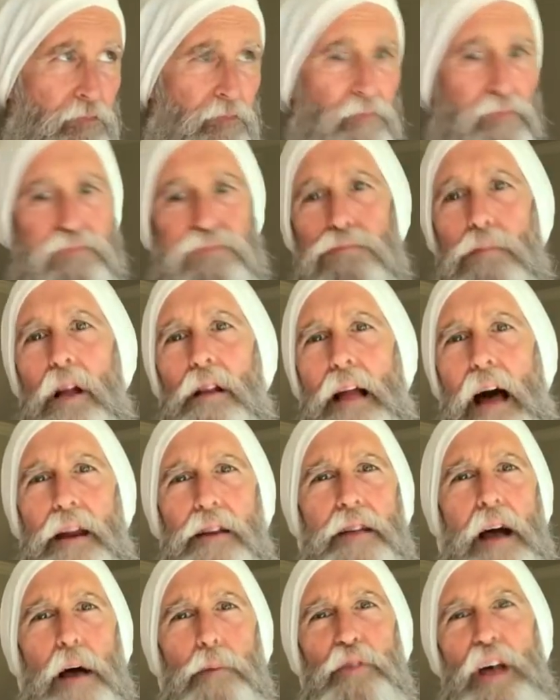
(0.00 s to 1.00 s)
A lot
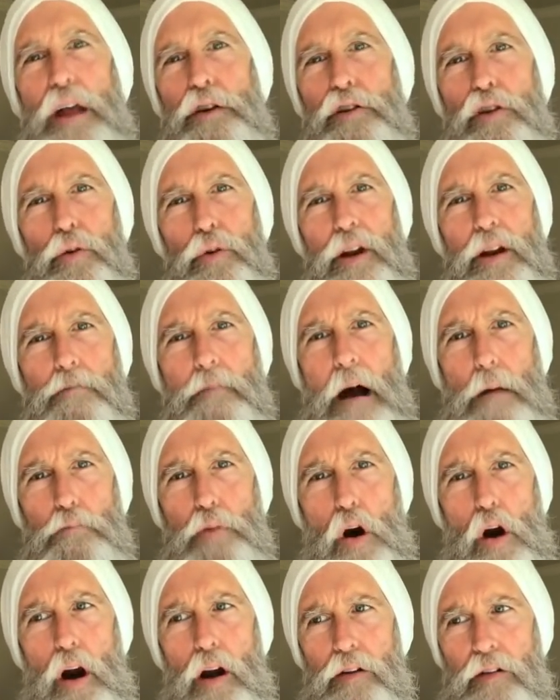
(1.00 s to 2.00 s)
of times I'd do it in my
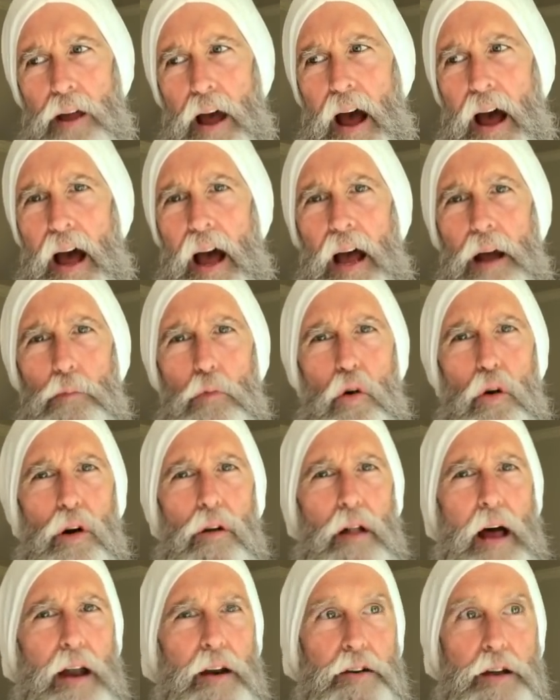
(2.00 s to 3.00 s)
part-time, or a
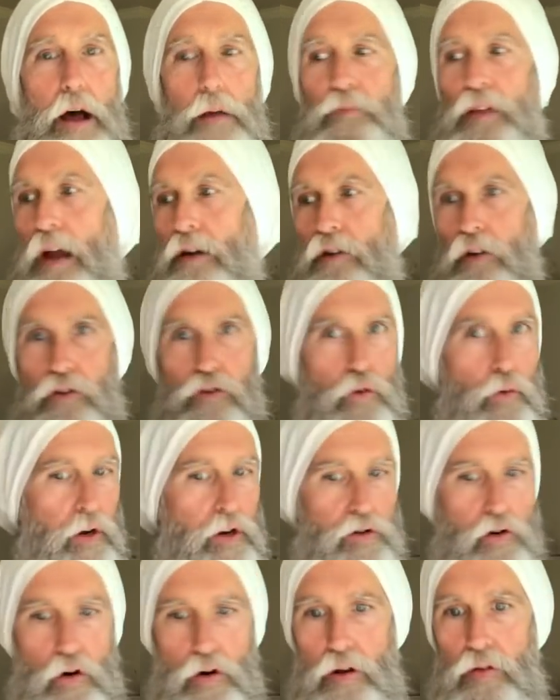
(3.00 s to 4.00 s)
lot of times I'd just do
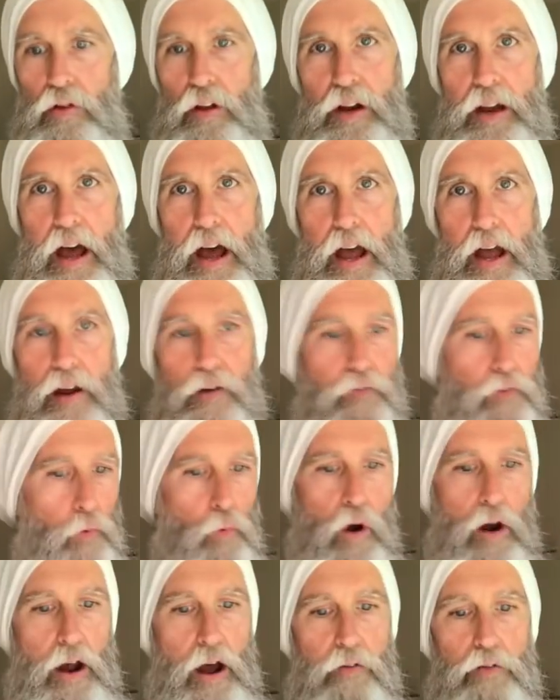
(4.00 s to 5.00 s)
it during the day for
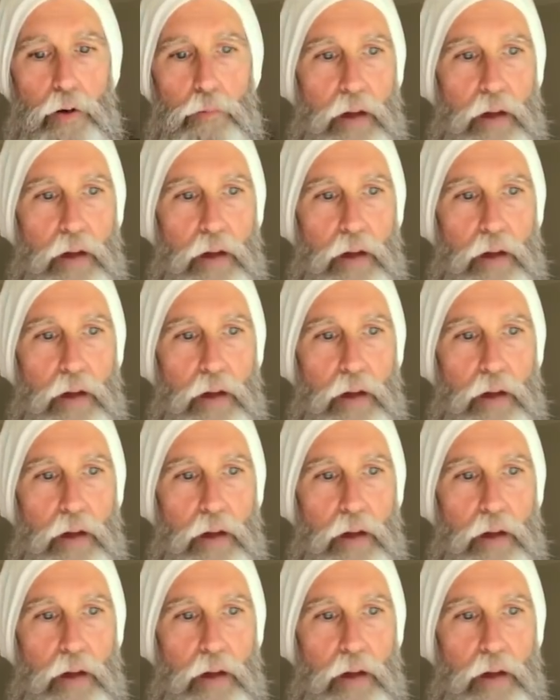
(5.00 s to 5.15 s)
whatever.